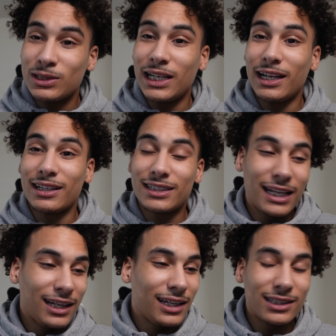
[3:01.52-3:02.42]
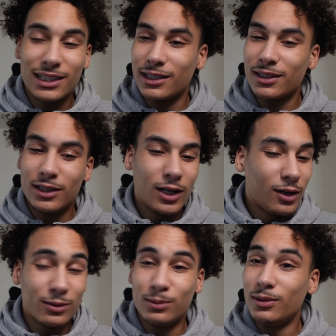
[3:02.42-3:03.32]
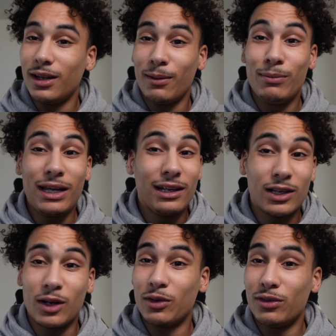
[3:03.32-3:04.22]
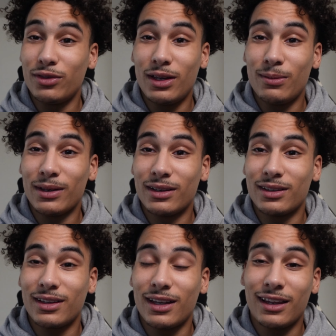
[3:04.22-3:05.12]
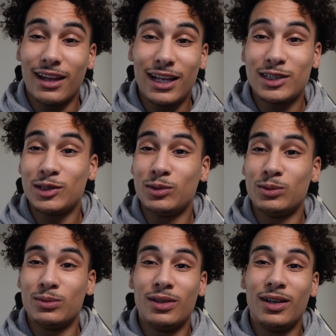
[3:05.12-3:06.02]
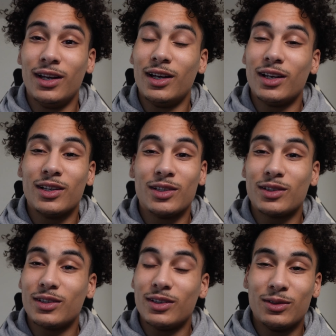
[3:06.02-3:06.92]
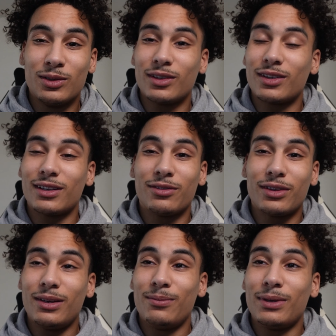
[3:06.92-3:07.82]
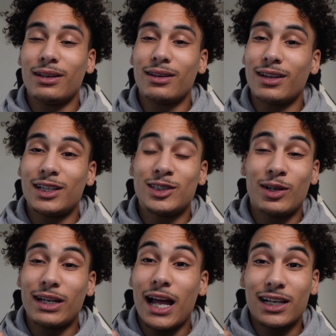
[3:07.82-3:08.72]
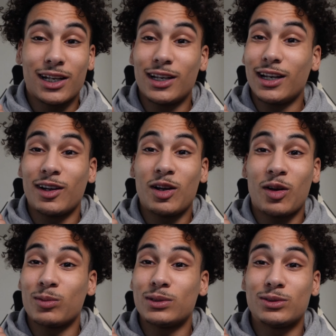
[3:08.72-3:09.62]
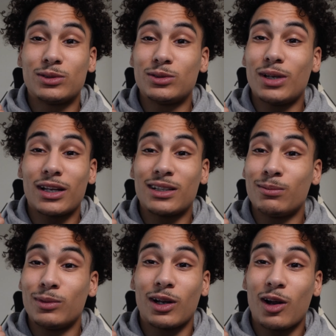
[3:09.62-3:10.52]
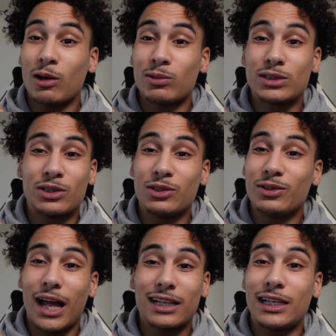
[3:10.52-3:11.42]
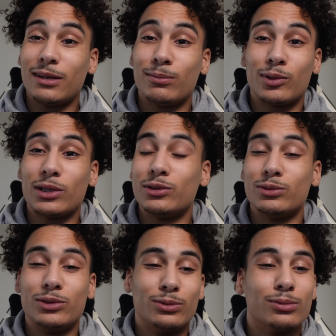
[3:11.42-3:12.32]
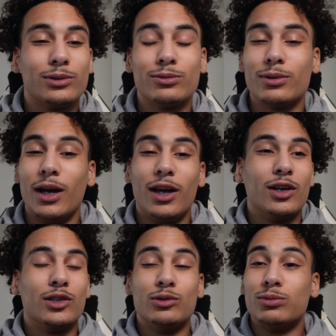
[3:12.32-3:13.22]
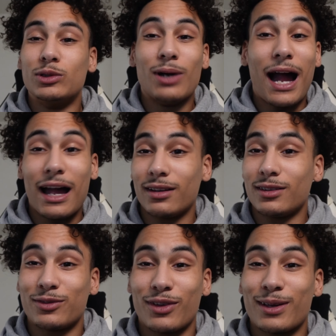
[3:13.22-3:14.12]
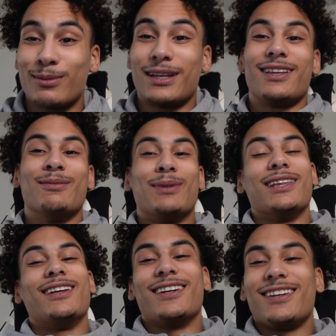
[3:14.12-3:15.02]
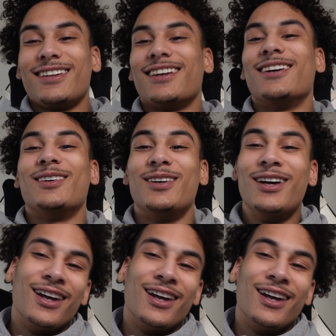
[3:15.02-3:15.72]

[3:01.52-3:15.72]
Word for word: tent. Tent is a no, a big no. You feel me? Unless you, you, you feel me? Unless you ain't got nothing in the car with you. You got something in the car with you. You got tent, boy. You, you, you, you, you hot. You feel me? But look, so.